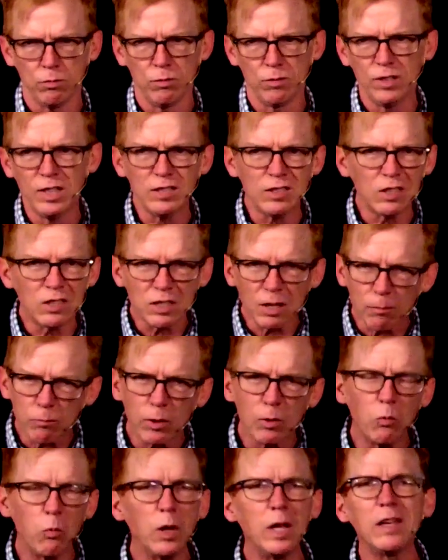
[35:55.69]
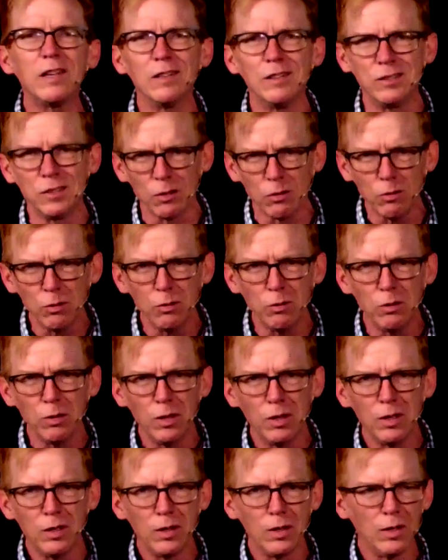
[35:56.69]
This is something we can do
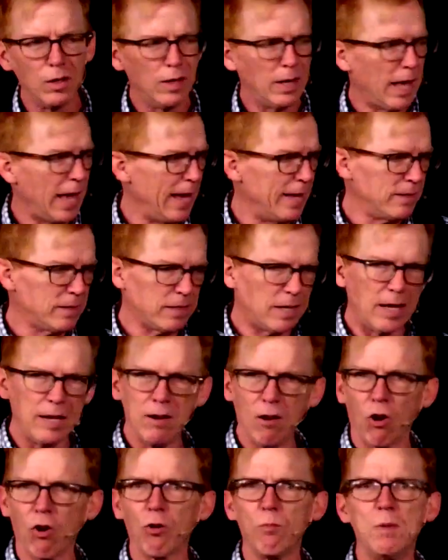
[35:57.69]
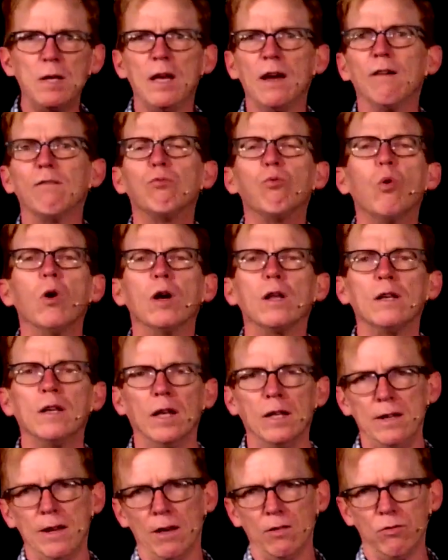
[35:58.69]
as an army of one
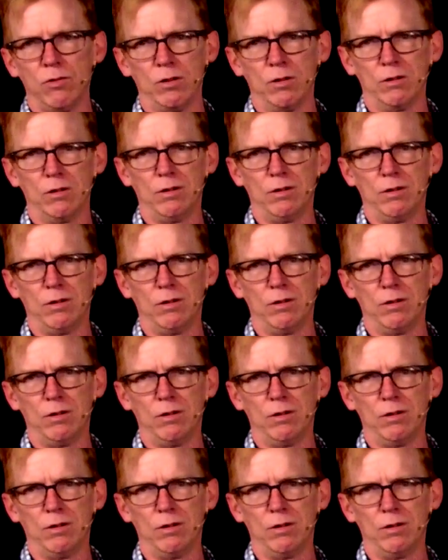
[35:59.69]
another,